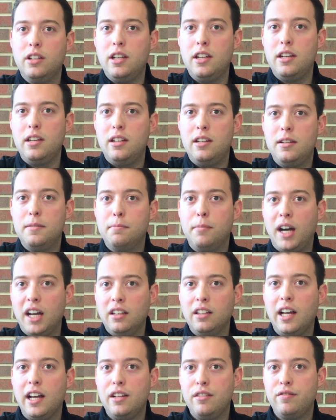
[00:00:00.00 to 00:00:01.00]
in my
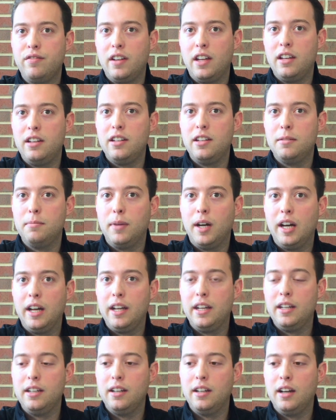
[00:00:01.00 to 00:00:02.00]
life and in
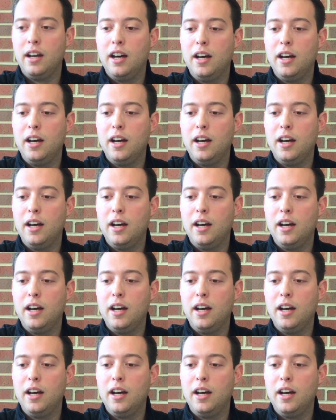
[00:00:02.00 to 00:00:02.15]
my